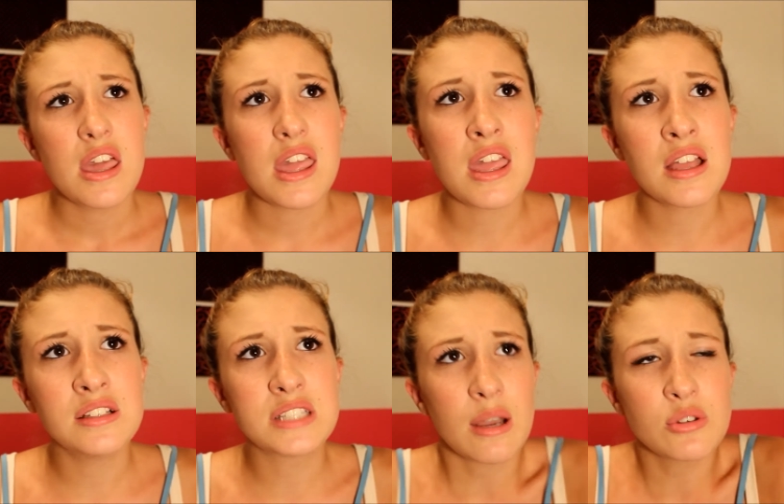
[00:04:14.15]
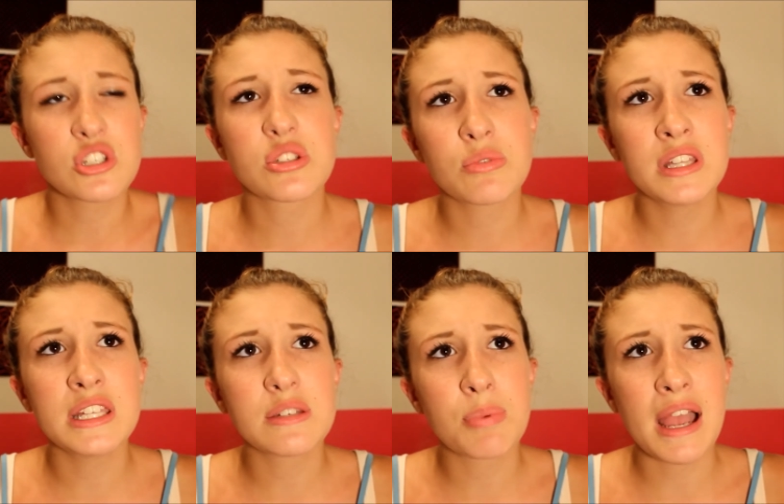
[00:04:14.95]
and I was just really
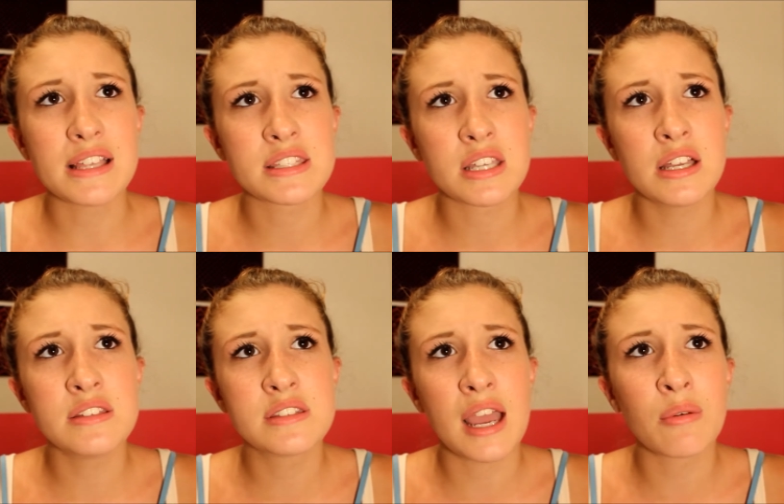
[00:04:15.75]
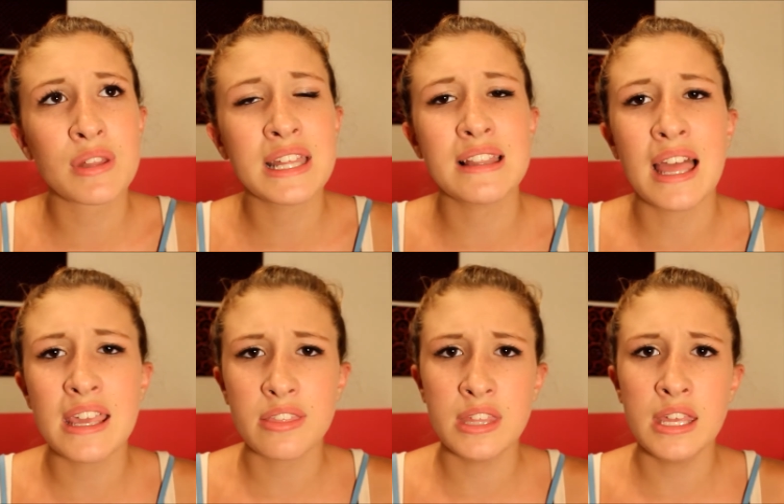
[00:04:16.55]
depressed because I really
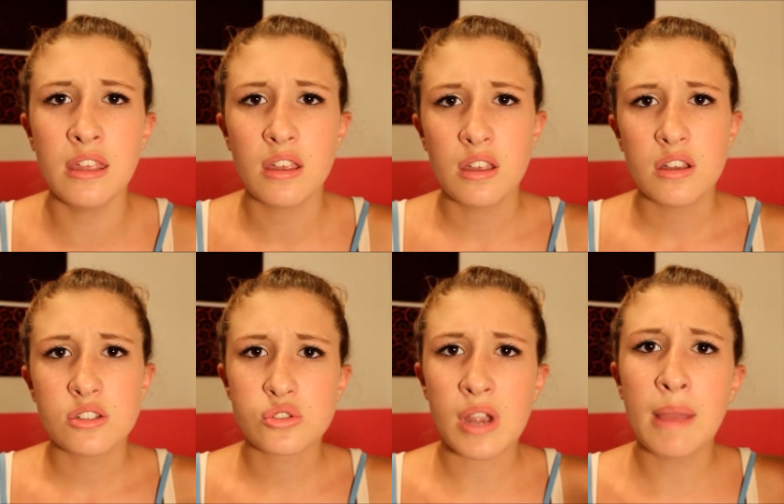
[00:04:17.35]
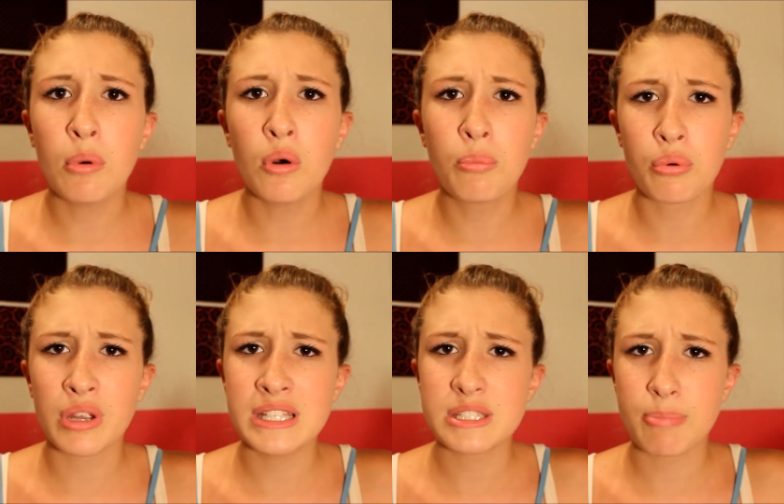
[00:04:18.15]
like the tribal
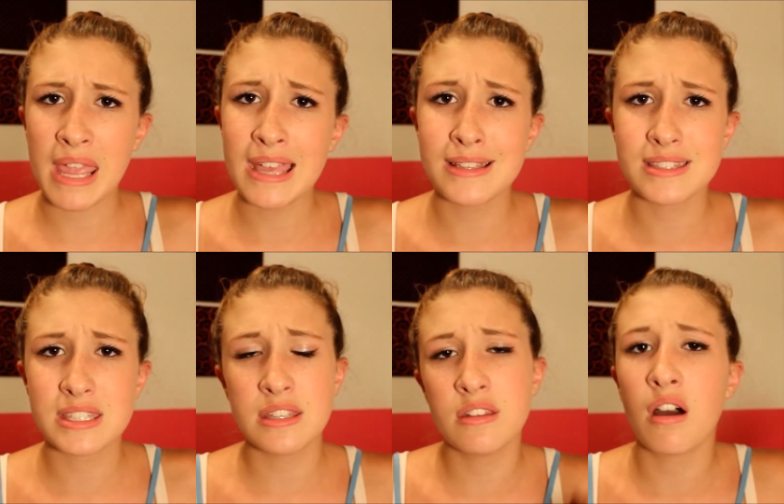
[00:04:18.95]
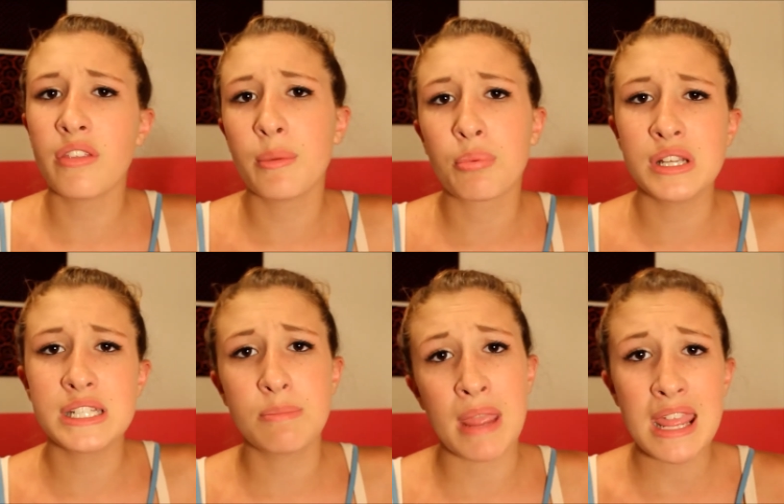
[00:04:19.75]
print pants and all the
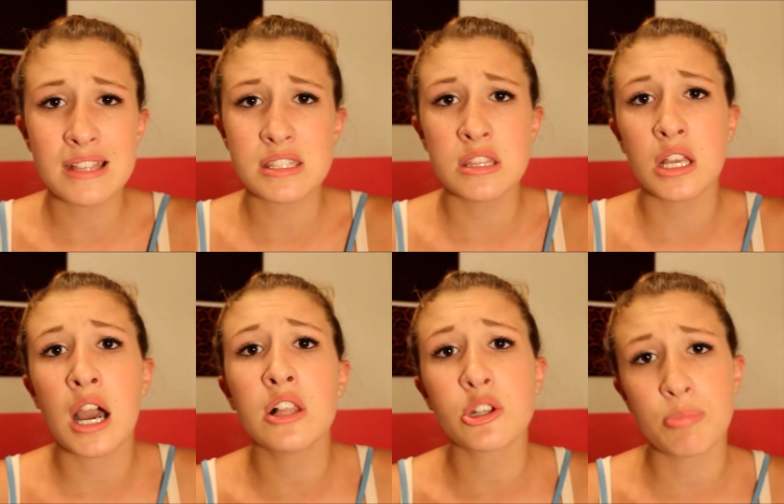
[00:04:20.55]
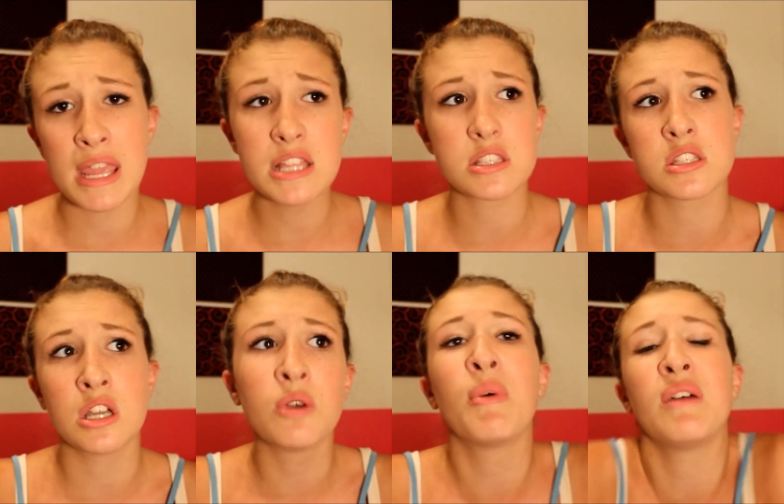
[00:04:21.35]
printed pants and the colored pants
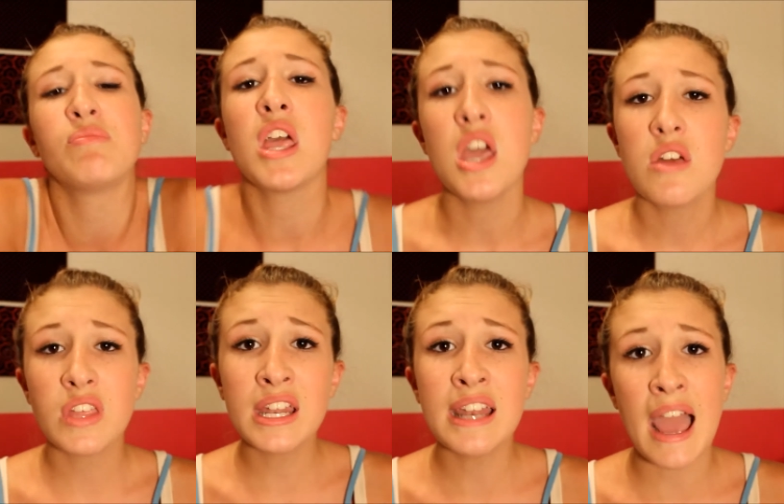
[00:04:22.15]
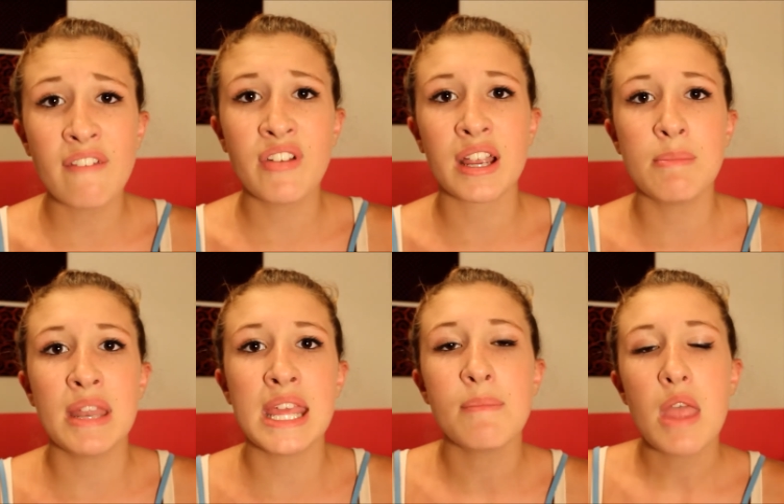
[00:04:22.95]
still, but they didn't have very
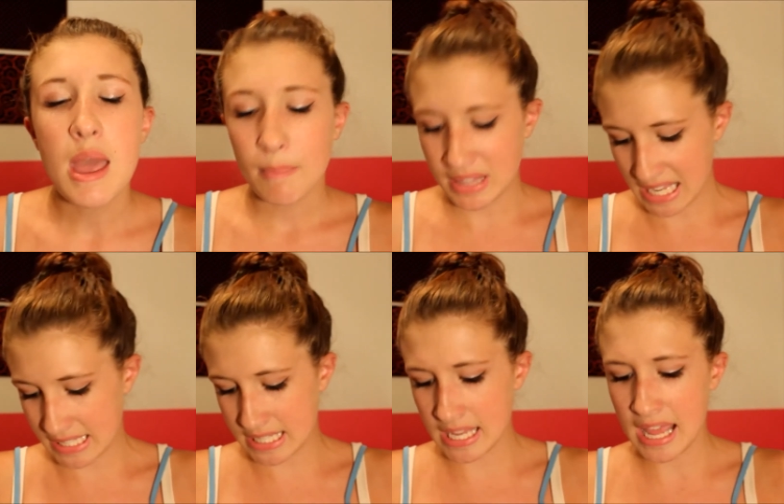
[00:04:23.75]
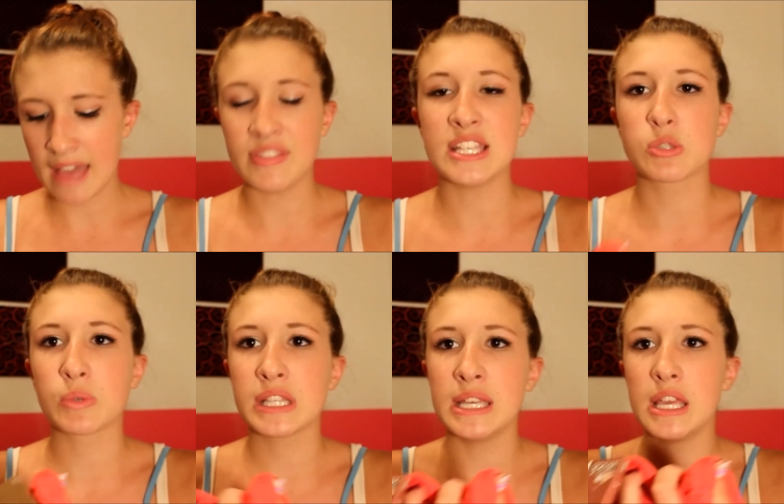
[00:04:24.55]
many, but they did have these
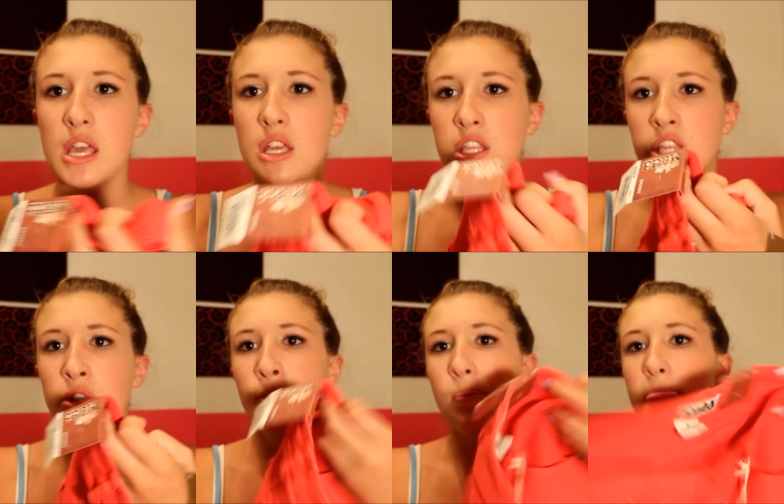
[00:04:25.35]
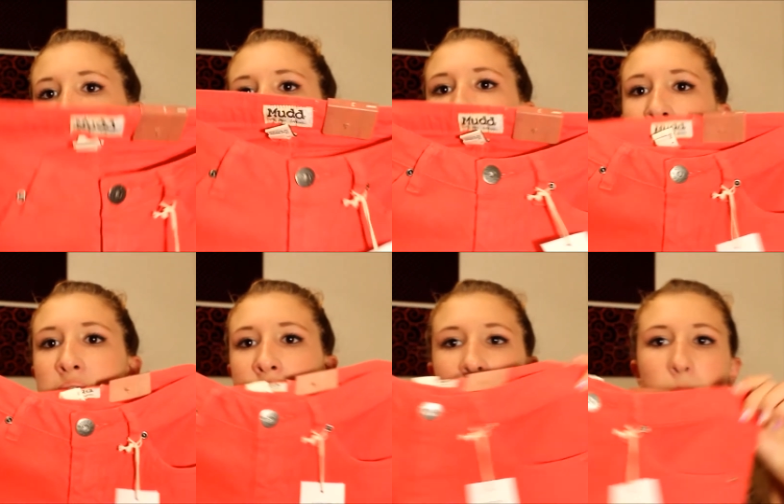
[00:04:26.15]
really cute
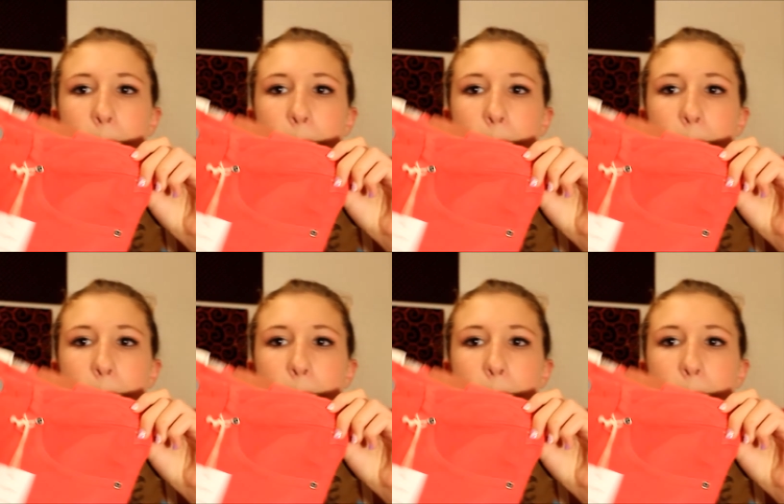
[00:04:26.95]
pink